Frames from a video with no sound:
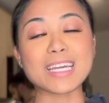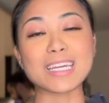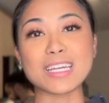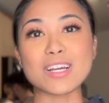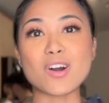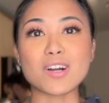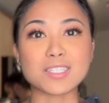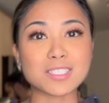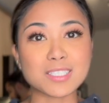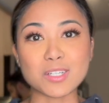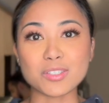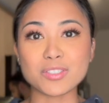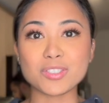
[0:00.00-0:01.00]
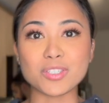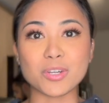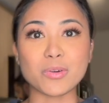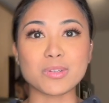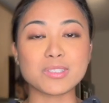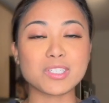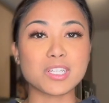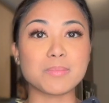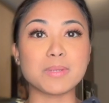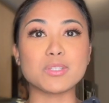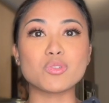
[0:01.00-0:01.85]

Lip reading: a oxtail stew. It's going to be